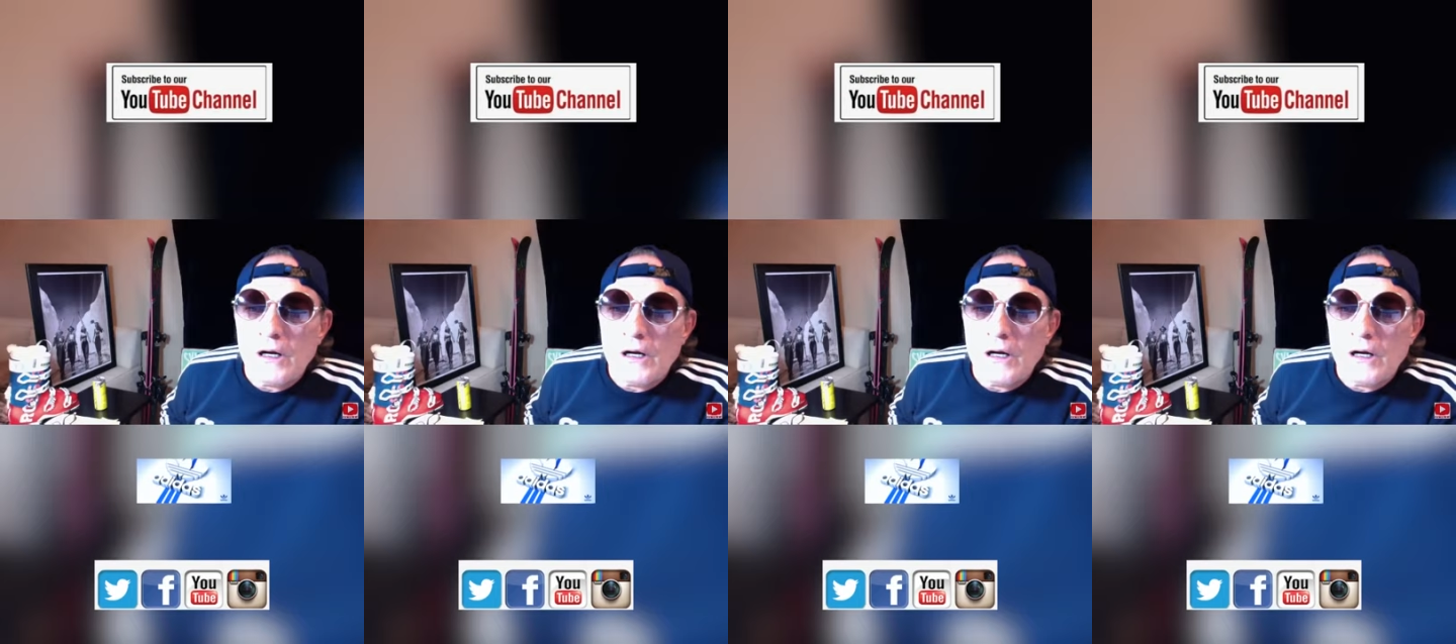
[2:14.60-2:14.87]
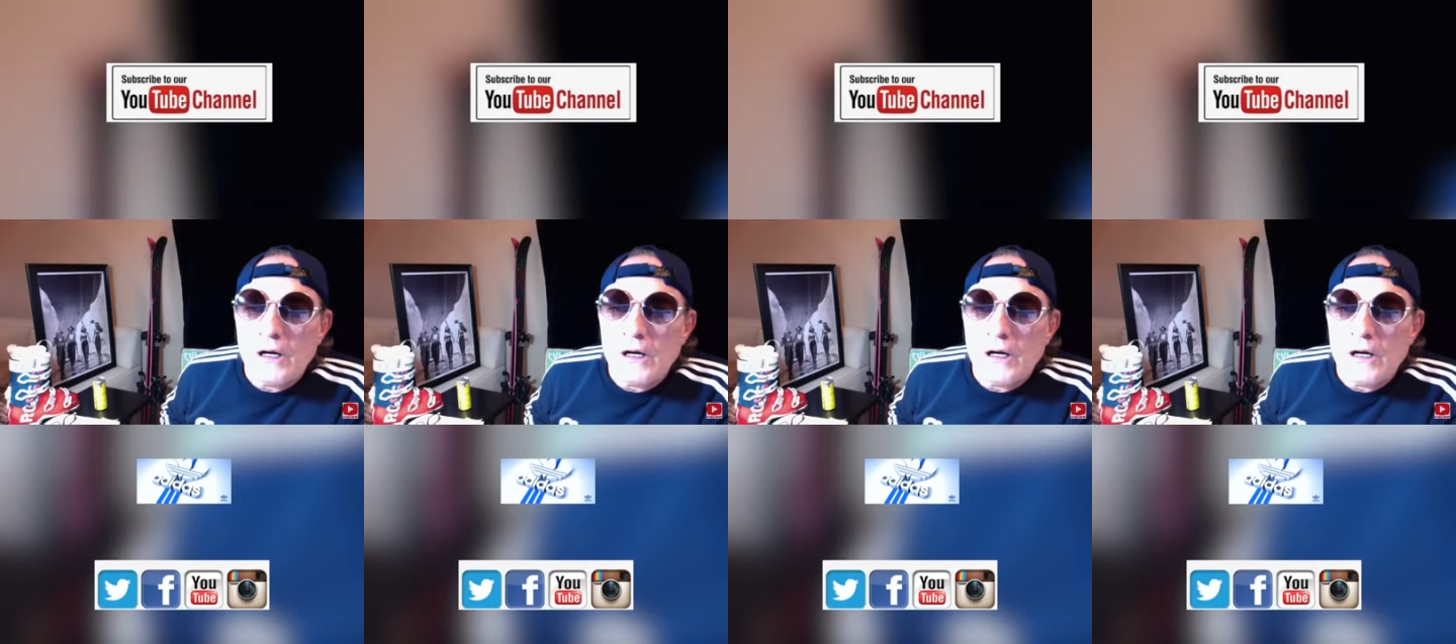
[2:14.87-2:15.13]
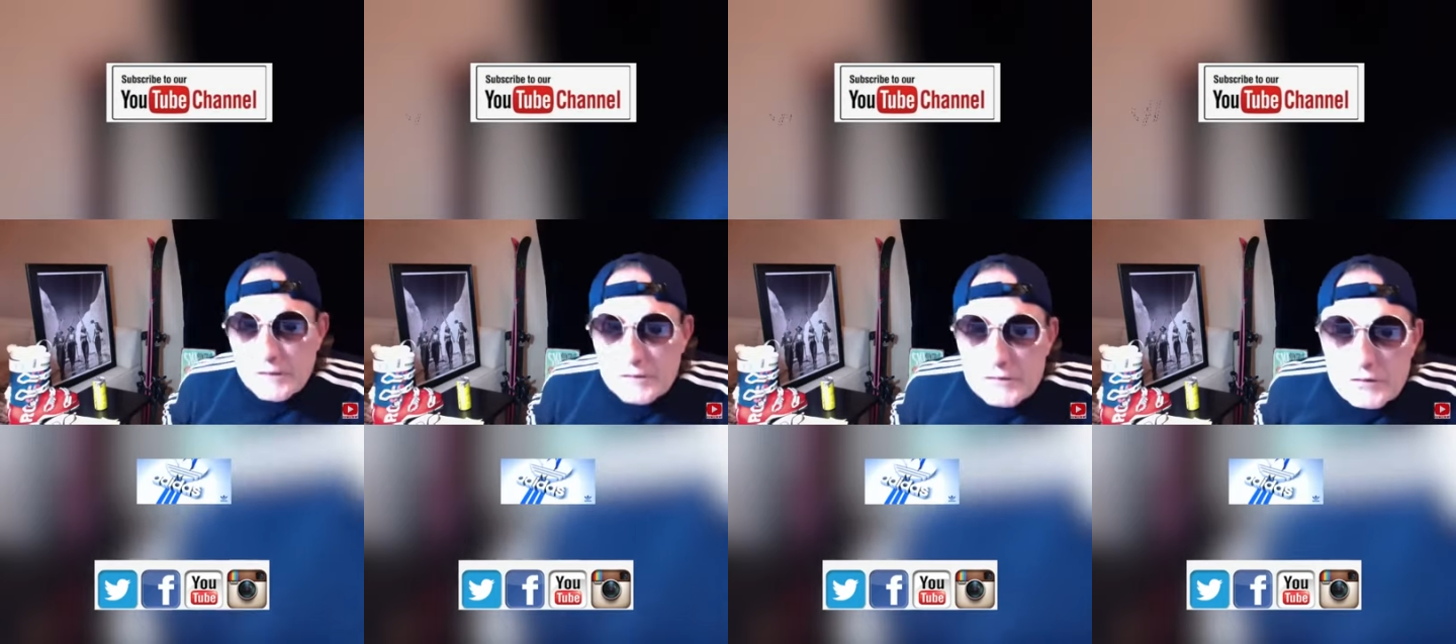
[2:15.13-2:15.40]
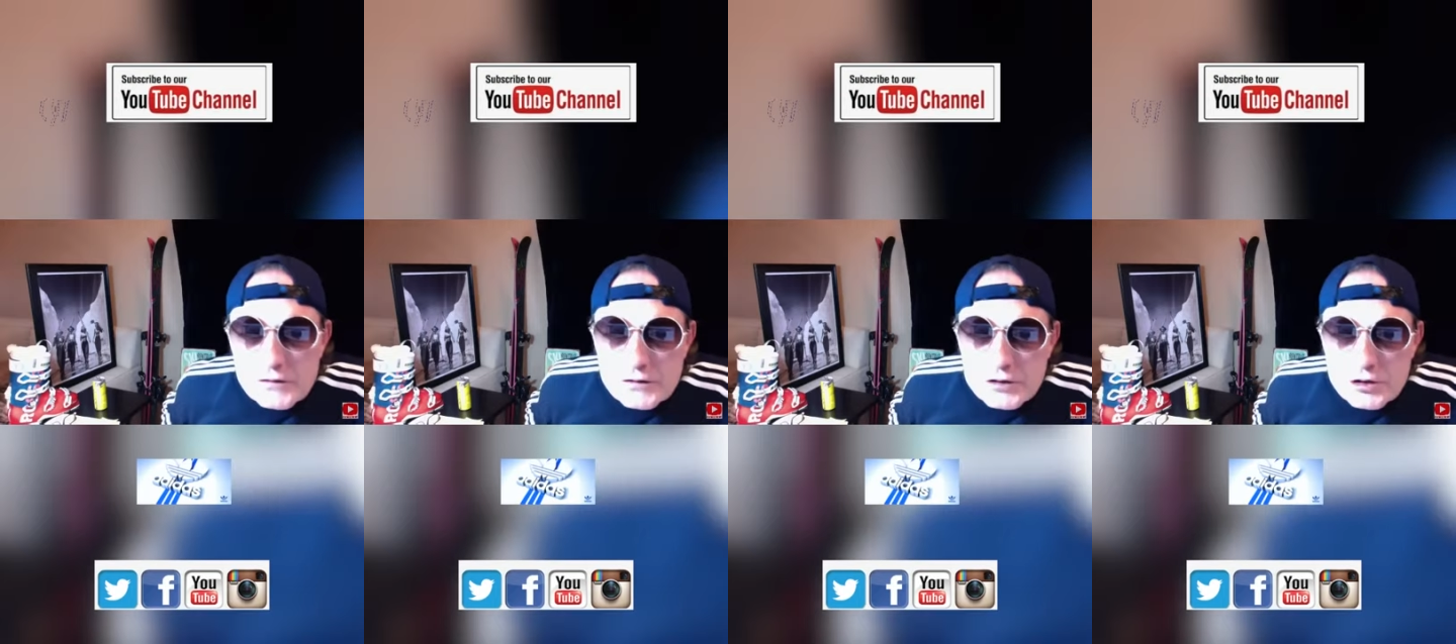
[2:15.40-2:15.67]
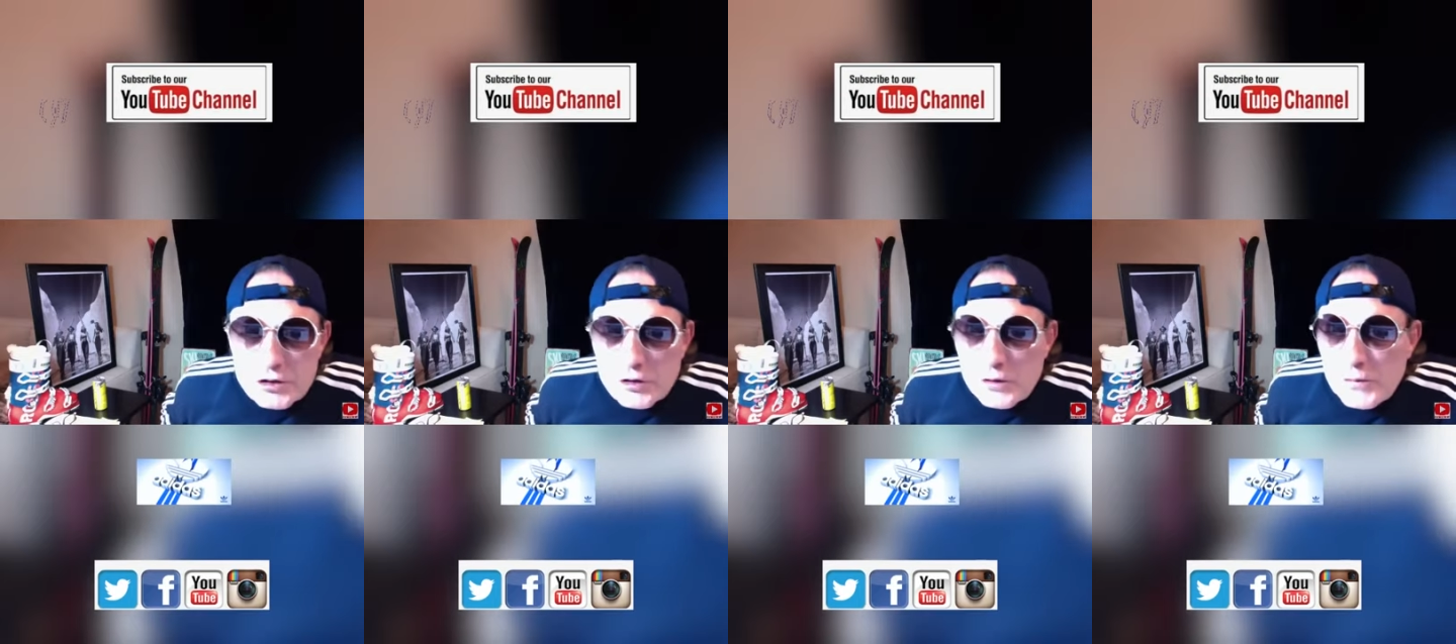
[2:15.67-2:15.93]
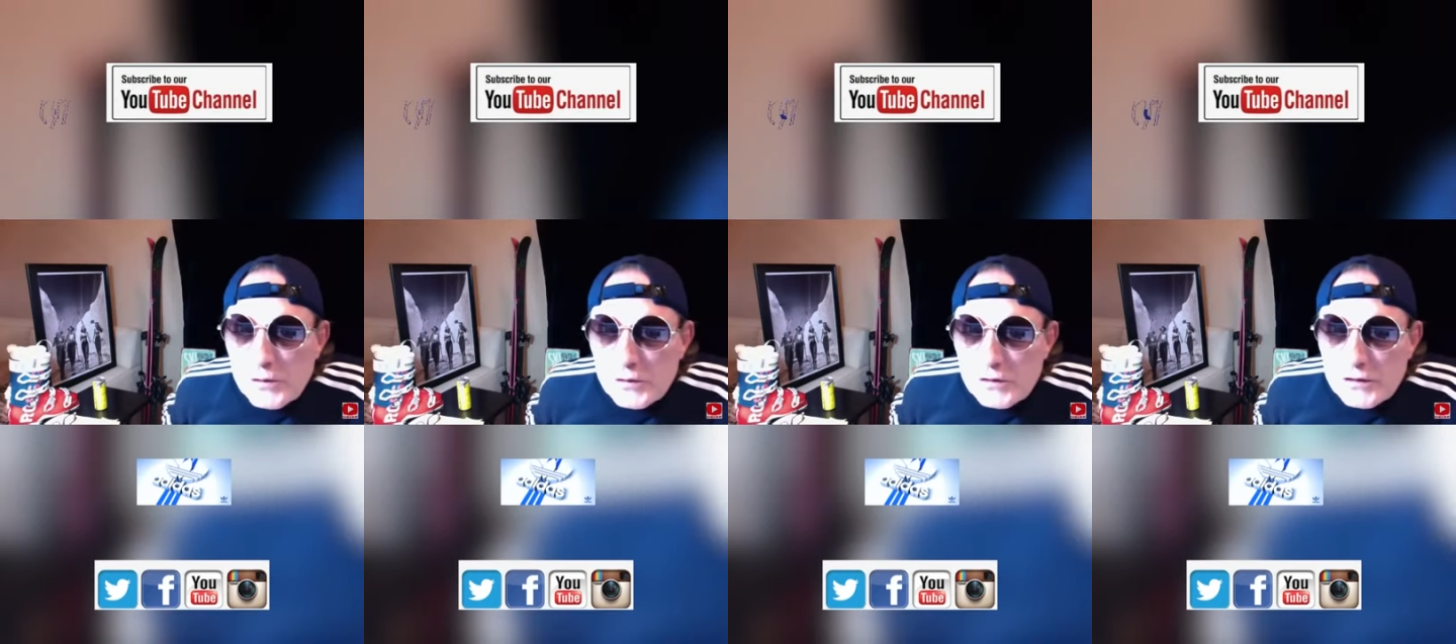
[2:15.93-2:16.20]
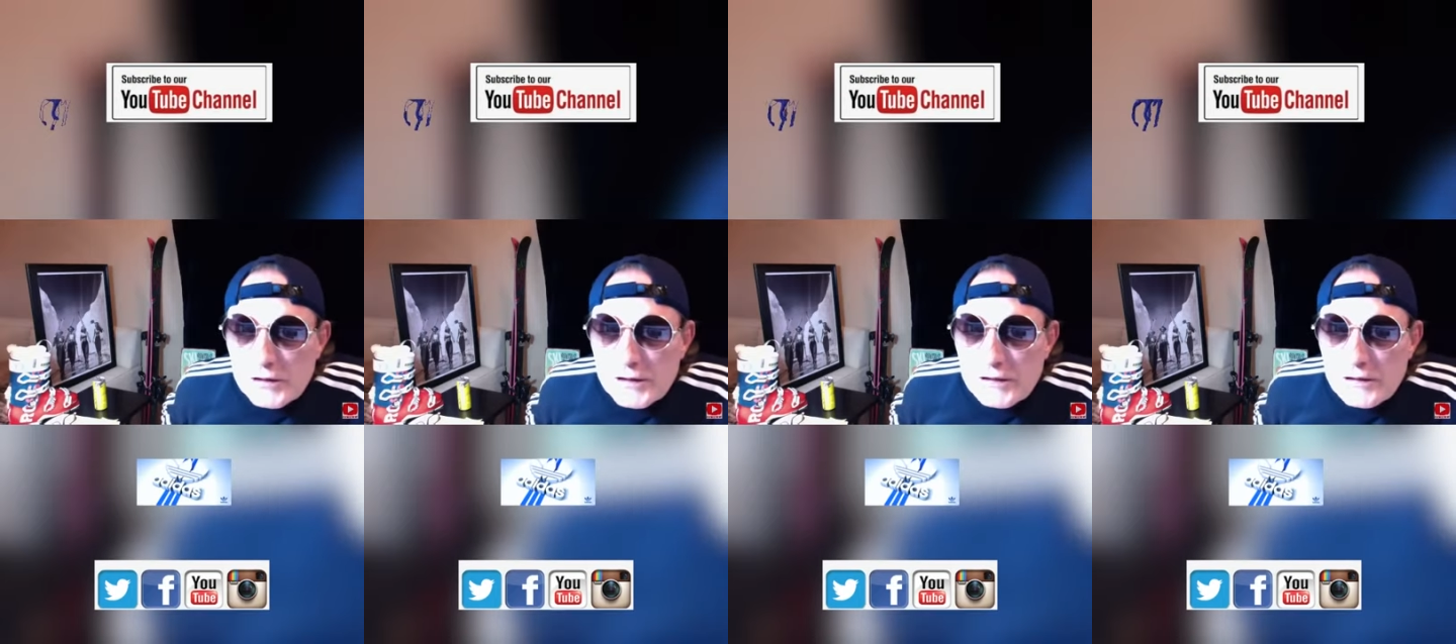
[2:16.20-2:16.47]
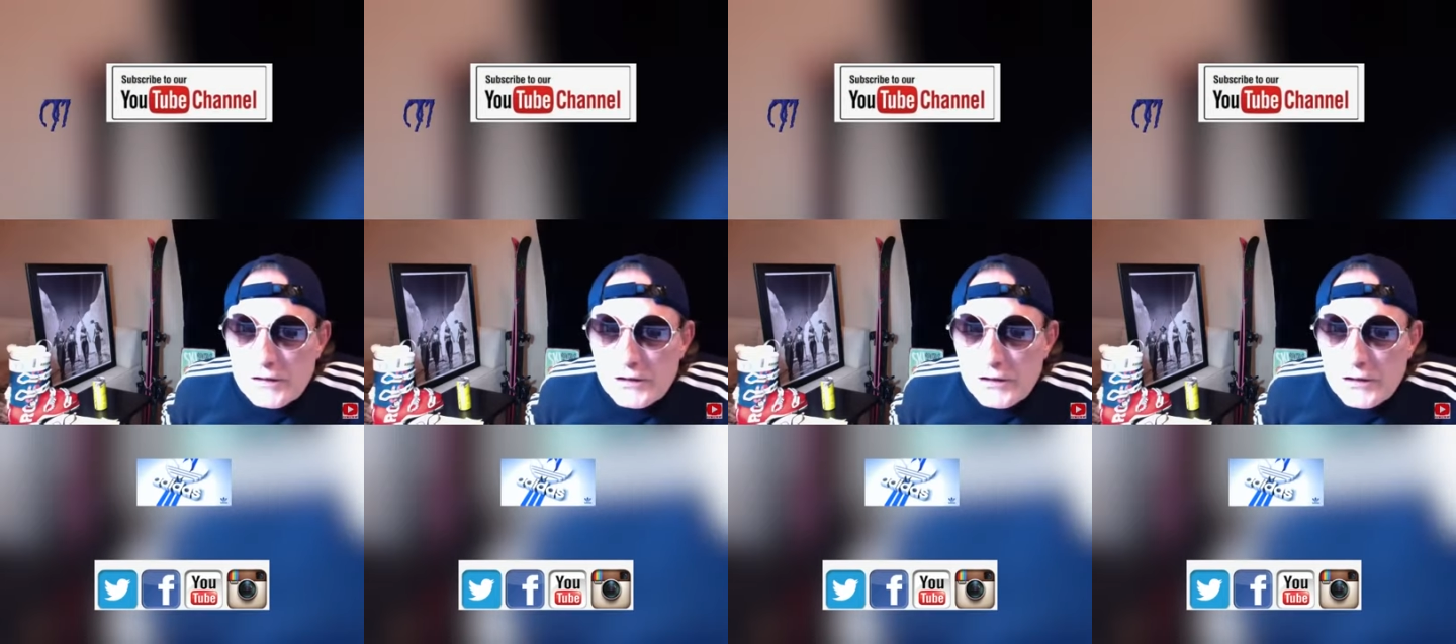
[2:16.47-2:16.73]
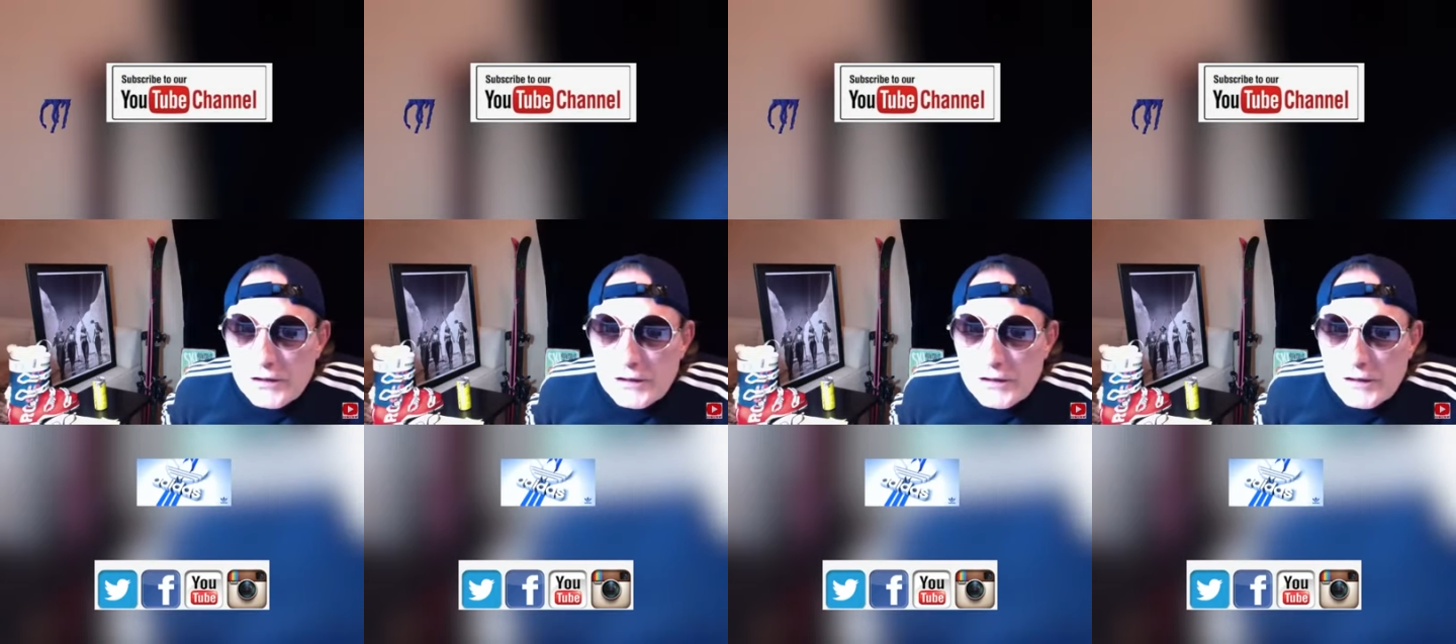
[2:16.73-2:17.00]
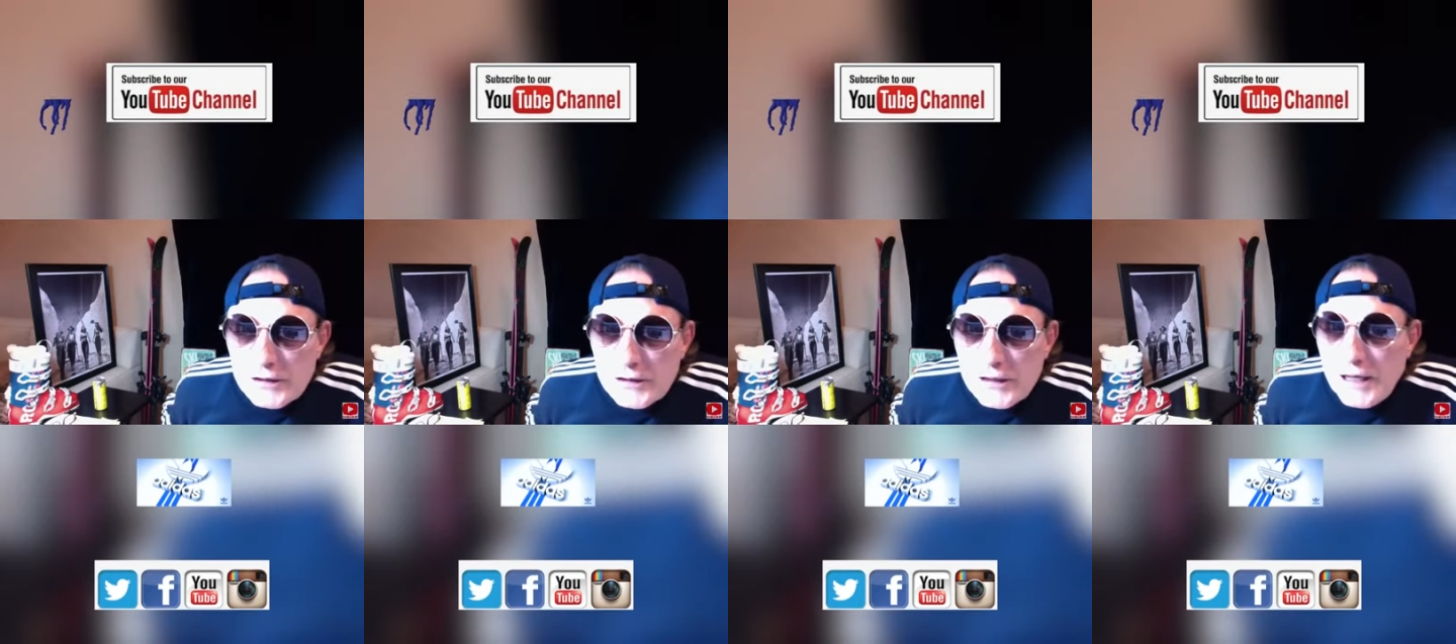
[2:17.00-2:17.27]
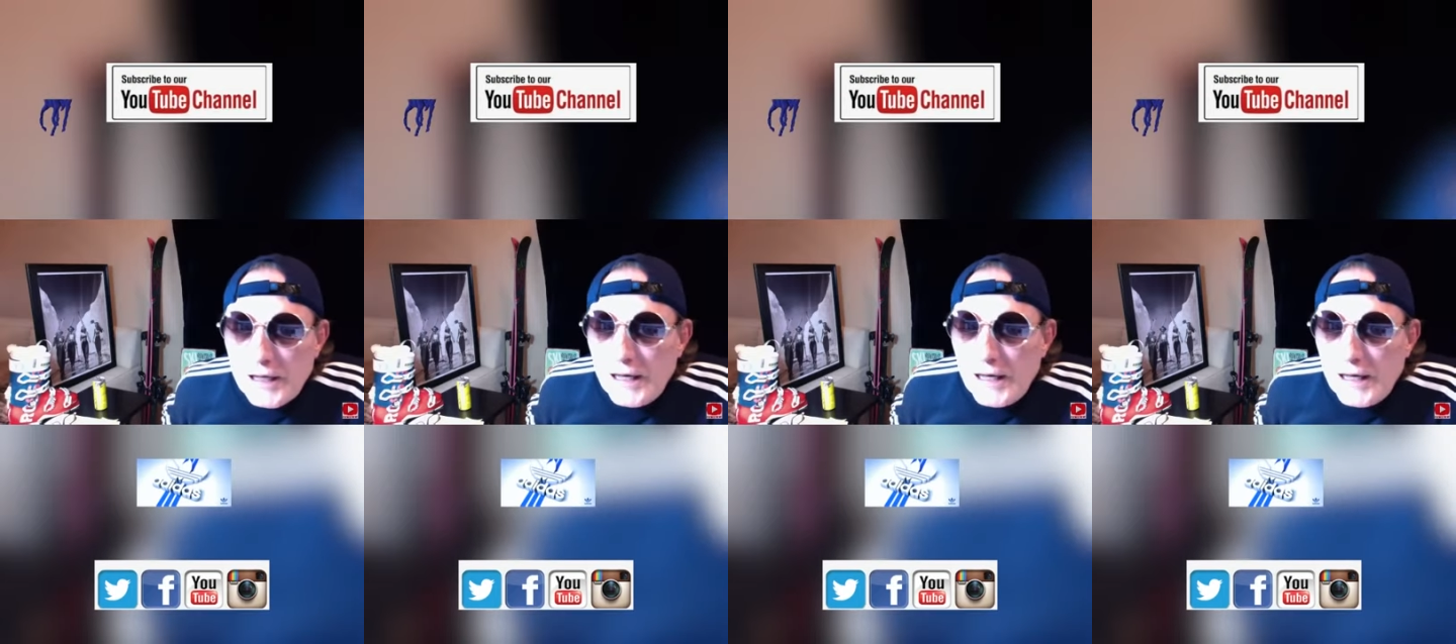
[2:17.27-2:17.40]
At the Arizona Snowbowl, looking good.